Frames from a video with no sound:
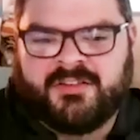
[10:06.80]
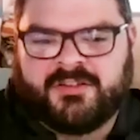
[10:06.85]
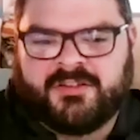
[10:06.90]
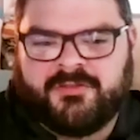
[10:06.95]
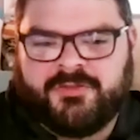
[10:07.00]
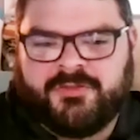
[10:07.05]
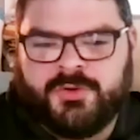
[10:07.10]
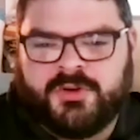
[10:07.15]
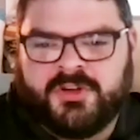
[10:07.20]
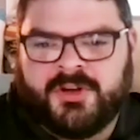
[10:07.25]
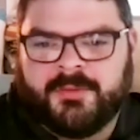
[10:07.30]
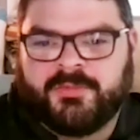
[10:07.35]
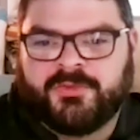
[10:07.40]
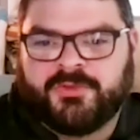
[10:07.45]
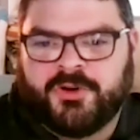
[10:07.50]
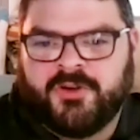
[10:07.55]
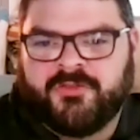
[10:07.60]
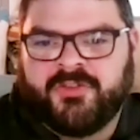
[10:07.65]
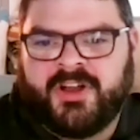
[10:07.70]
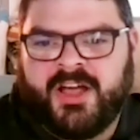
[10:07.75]
sense of you can
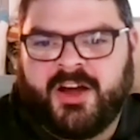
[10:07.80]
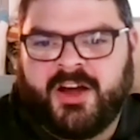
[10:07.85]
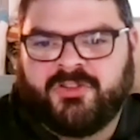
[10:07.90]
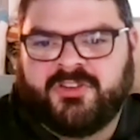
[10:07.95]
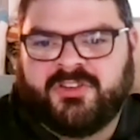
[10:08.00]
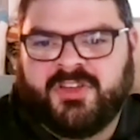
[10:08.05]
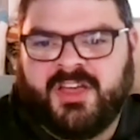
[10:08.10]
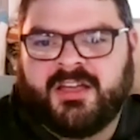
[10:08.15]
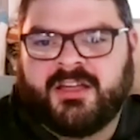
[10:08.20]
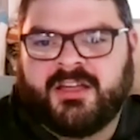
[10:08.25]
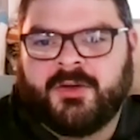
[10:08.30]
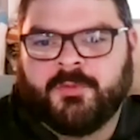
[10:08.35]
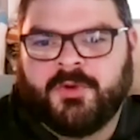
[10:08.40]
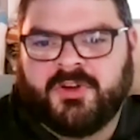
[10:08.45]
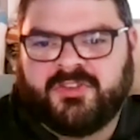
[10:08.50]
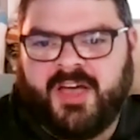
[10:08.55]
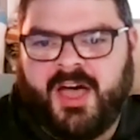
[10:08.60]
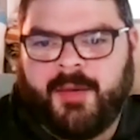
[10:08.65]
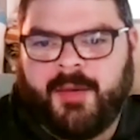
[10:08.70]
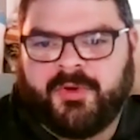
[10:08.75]
observe and actually take in
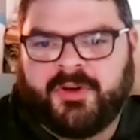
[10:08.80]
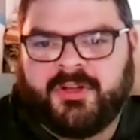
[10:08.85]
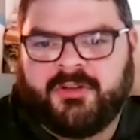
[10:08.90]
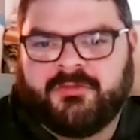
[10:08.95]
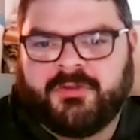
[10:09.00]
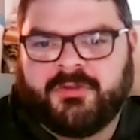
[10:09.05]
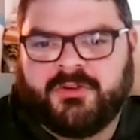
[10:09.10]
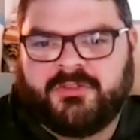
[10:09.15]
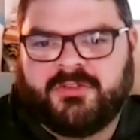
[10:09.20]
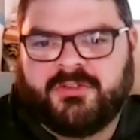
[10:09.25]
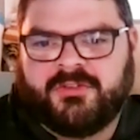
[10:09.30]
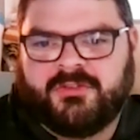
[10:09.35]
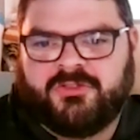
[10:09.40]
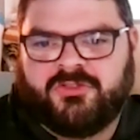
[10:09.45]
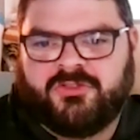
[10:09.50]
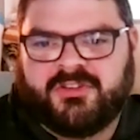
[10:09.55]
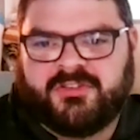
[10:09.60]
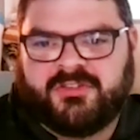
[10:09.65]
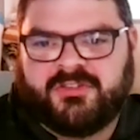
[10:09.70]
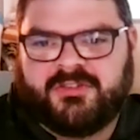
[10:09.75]
what's happening versus
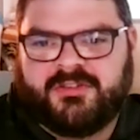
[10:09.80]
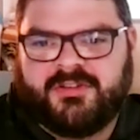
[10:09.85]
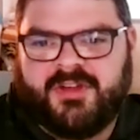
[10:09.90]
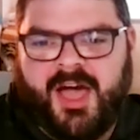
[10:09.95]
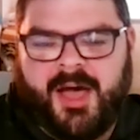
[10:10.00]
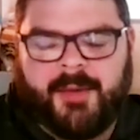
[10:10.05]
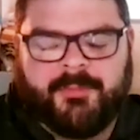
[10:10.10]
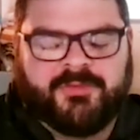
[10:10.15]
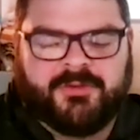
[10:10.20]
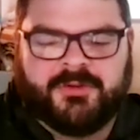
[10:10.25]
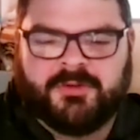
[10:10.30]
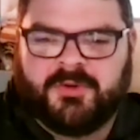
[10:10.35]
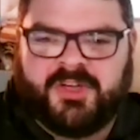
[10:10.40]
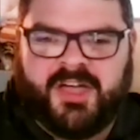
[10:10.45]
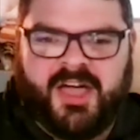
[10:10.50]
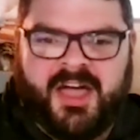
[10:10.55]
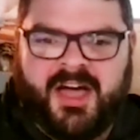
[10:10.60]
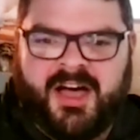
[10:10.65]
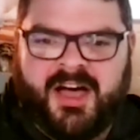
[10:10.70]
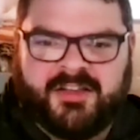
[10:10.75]
just absolute
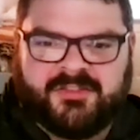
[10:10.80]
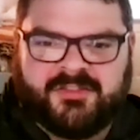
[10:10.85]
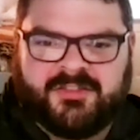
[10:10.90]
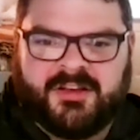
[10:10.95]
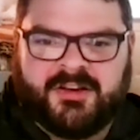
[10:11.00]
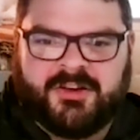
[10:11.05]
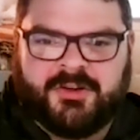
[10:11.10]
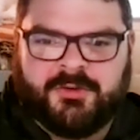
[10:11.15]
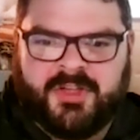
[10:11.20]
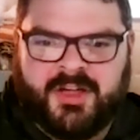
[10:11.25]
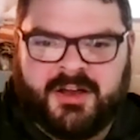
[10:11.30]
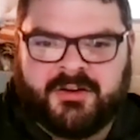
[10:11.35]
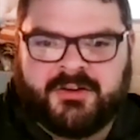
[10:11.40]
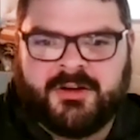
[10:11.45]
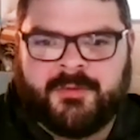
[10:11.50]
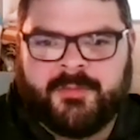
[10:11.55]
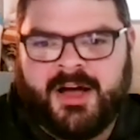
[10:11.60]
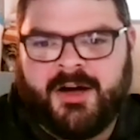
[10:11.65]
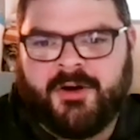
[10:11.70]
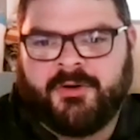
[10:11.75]
chaos that you then
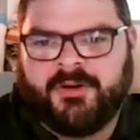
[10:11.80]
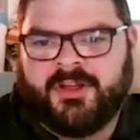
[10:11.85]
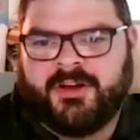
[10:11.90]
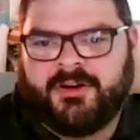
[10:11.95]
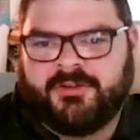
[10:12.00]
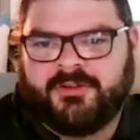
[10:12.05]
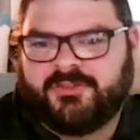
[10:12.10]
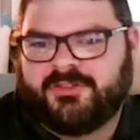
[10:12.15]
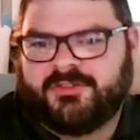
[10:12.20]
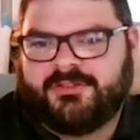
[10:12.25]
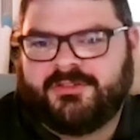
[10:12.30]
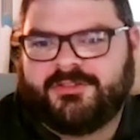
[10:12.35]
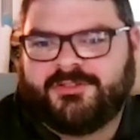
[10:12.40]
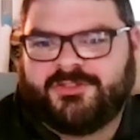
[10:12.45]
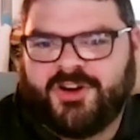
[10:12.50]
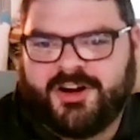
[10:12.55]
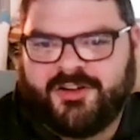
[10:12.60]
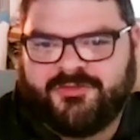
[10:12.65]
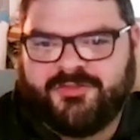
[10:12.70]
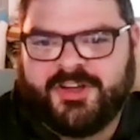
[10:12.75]
come out and are
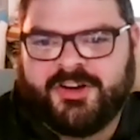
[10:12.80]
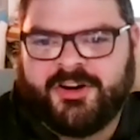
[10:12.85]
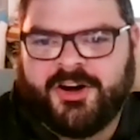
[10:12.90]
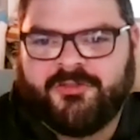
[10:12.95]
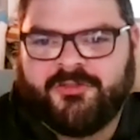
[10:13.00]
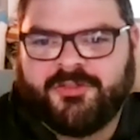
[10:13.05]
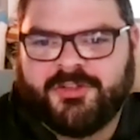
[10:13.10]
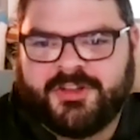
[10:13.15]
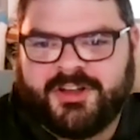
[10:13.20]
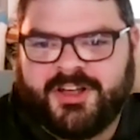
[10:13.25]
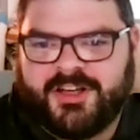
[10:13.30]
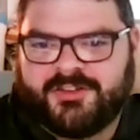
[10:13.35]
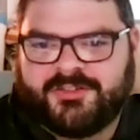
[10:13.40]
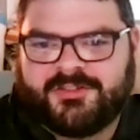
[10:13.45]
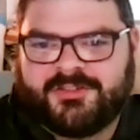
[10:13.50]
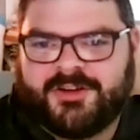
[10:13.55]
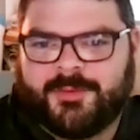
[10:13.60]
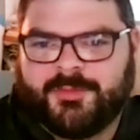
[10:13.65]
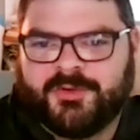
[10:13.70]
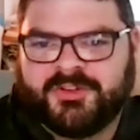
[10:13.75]
trying to figure out for the
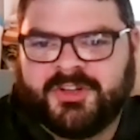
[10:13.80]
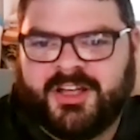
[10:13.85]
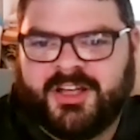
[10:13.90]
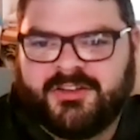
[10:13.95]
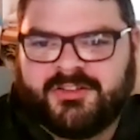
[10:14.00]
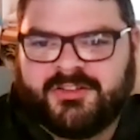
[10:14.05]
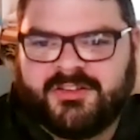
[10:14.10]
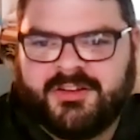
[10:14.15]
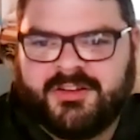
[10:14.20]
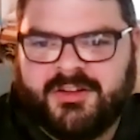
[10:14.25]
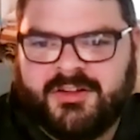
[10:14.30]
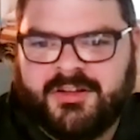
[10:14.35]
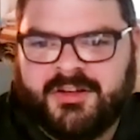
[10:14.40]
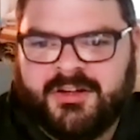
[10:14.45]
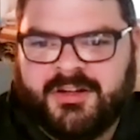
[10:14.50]
next couple of days.